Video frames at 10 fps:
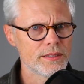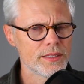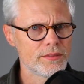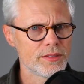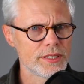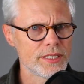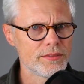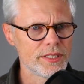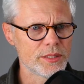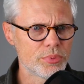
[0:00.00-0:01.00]
If the
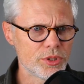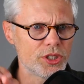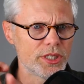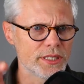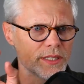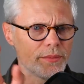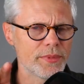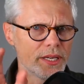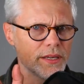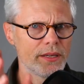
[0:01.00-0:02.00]
TV is pushing
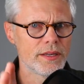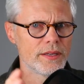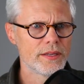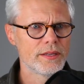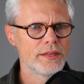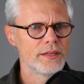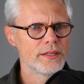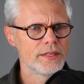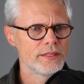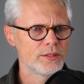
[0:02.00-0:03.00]
something,
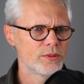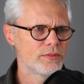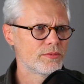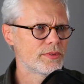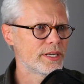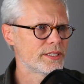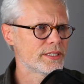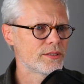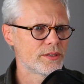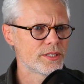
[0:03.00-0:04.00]
it's sort of I
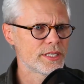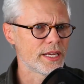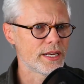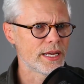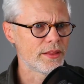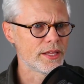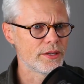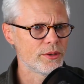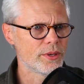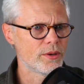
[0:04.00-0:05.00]
just don't understand how they
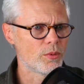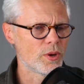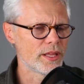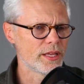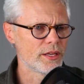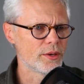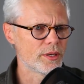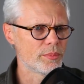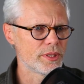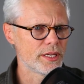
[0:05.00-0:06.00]
do it or why they do
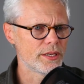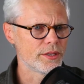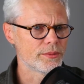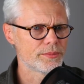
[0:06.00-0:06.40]
it, but they do.